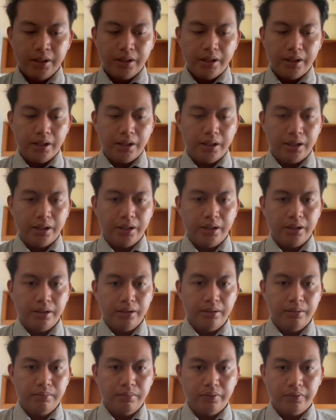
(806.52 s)

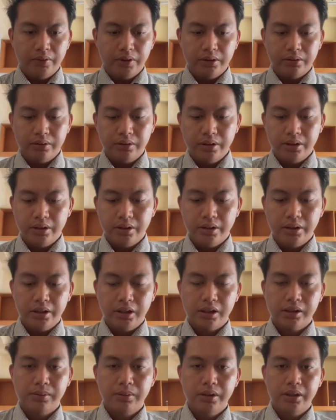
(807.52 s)
And moving to the
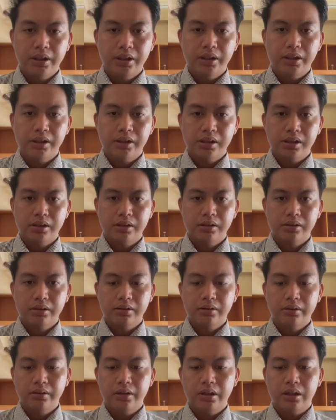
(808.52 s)
next one is
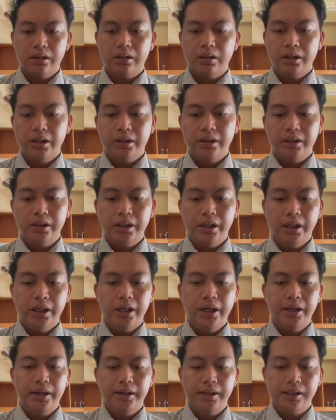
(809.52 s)
to calculate the
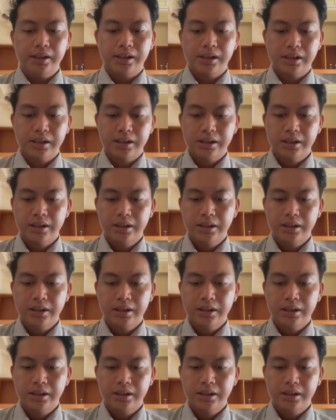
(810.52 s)
AS.